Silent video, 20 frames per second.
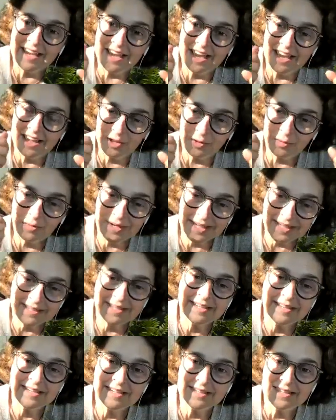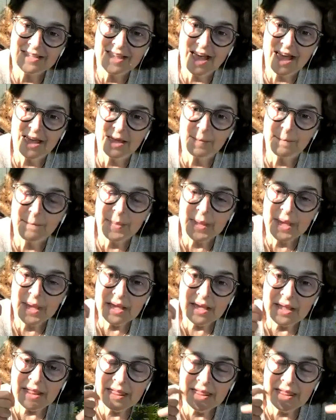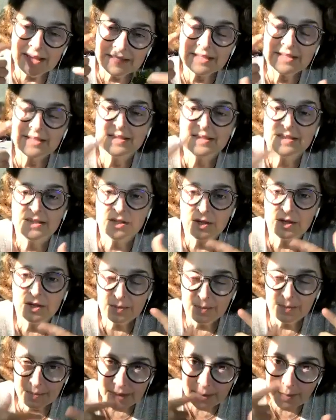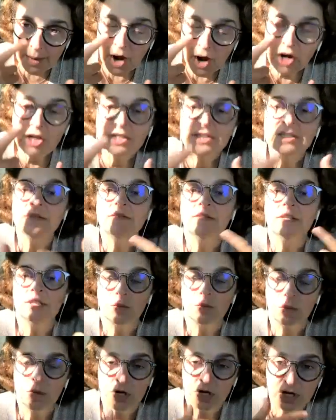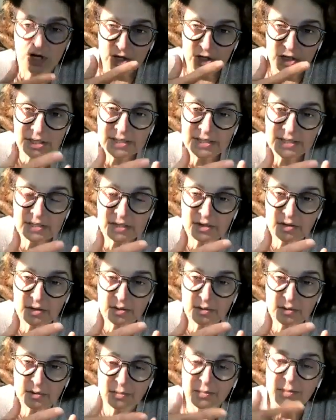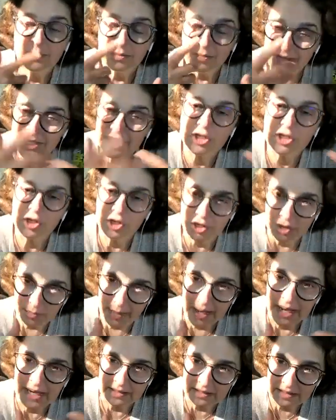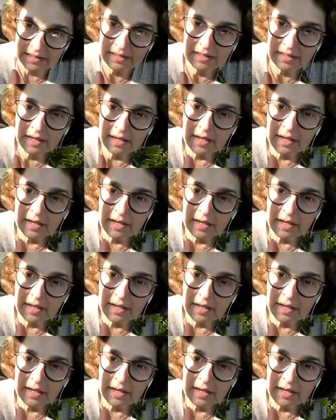And the reason is that this is still, parts of this work are still research-based.